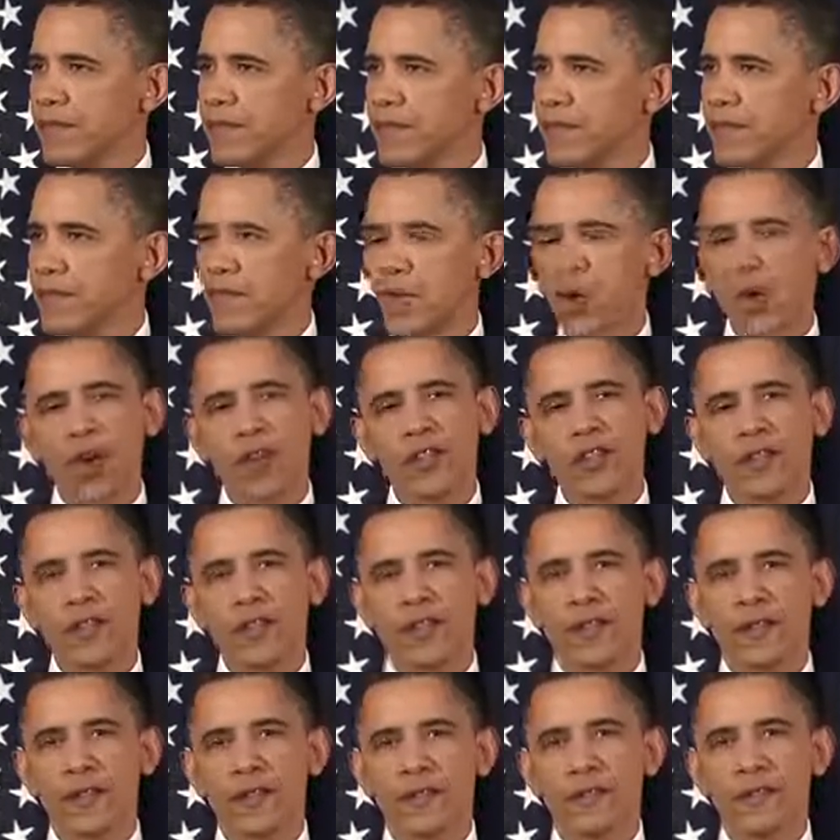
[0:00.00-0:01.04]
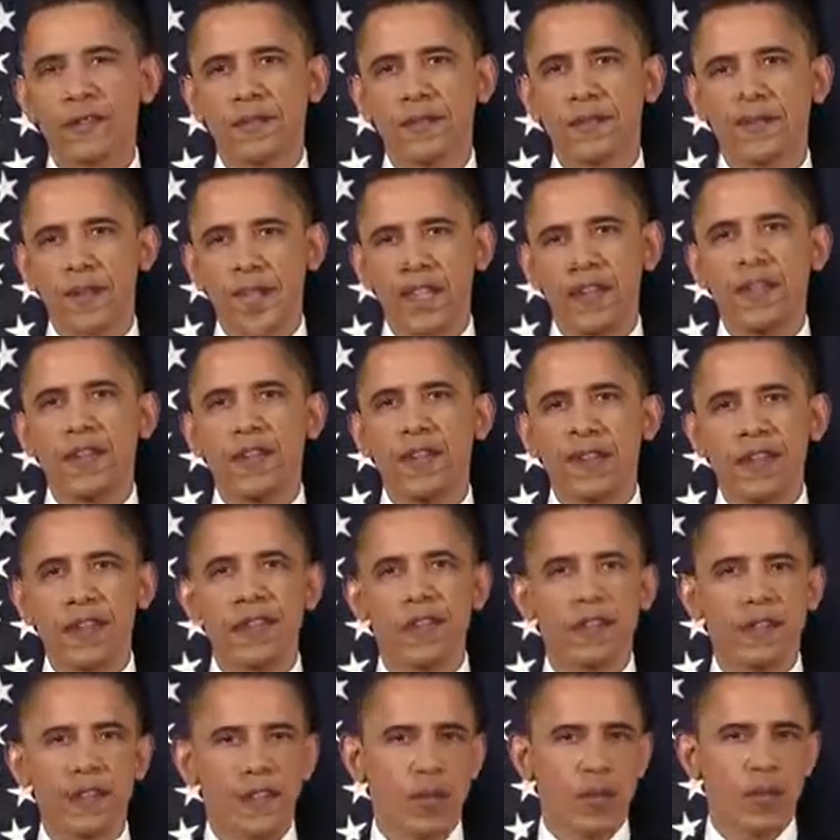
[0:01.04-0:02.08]
Of course, even
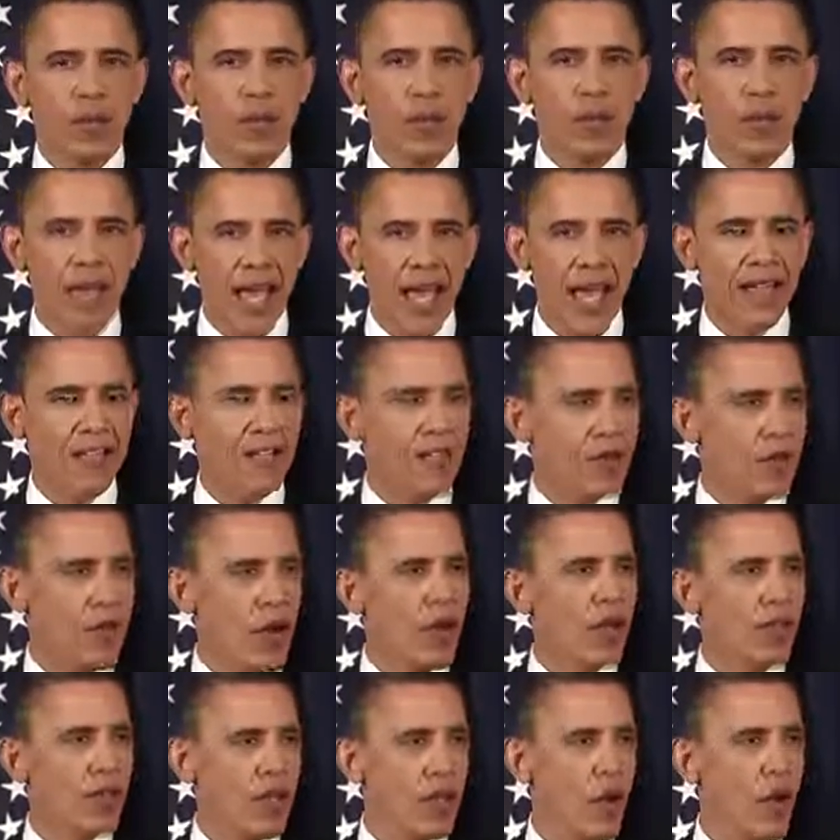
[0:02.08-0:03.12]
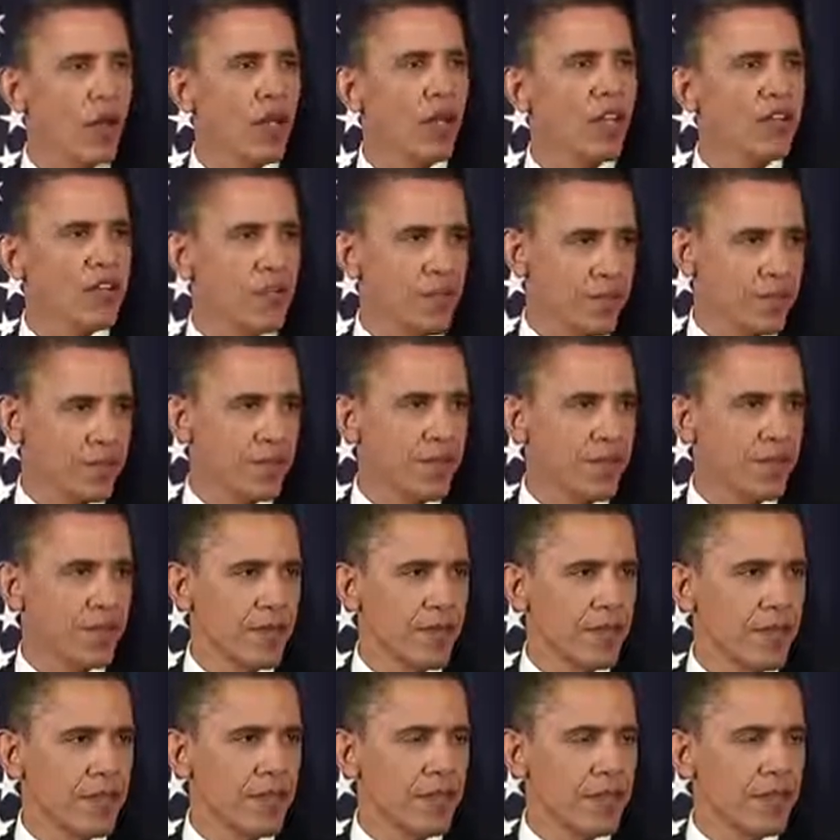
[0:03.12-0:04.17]
when we act as part of a coalition,
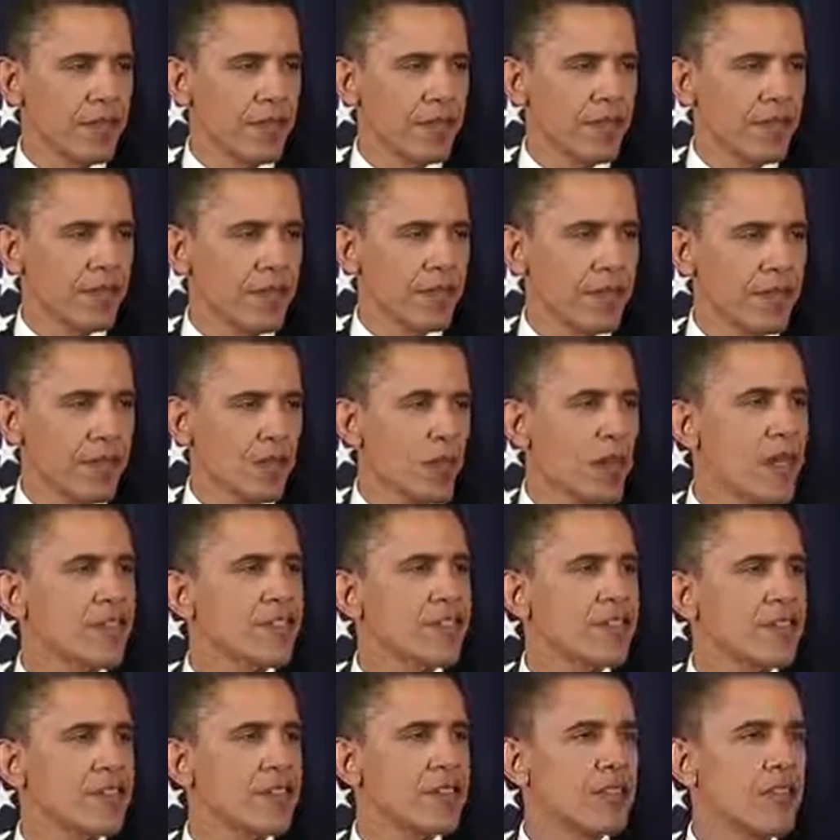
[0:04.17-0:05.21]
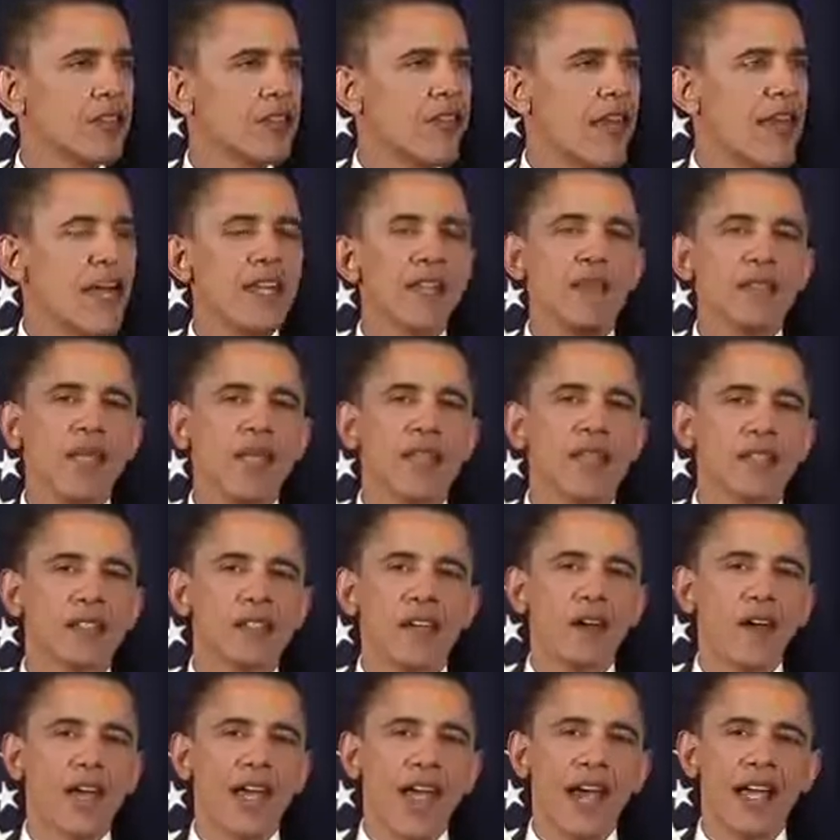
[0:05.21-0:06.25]
the risks of any
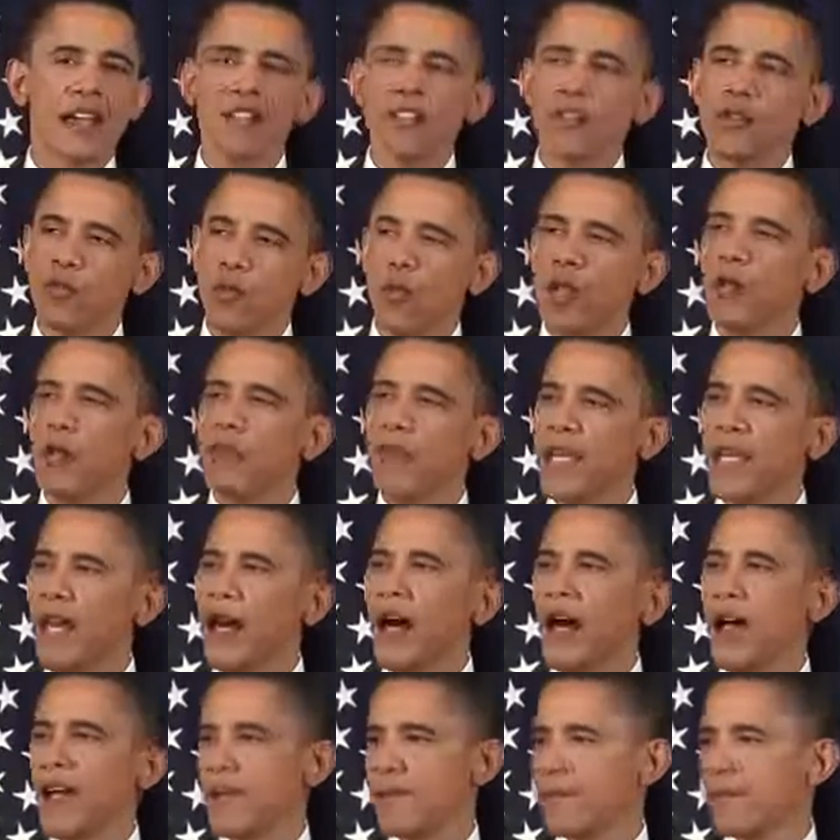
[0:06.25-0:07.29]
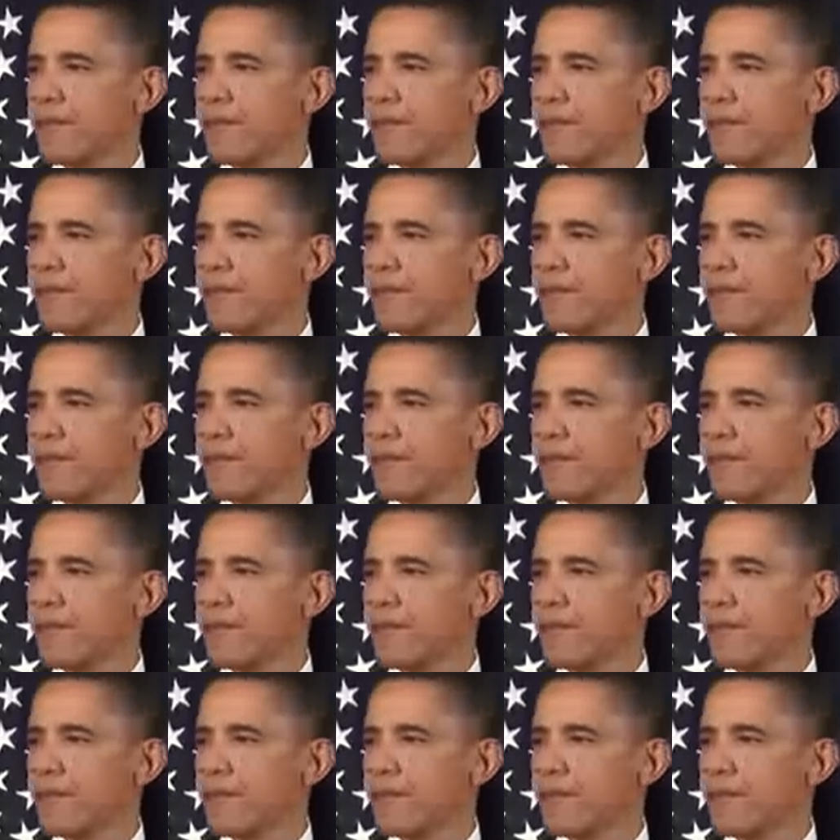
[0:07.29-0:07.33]
military action will be high.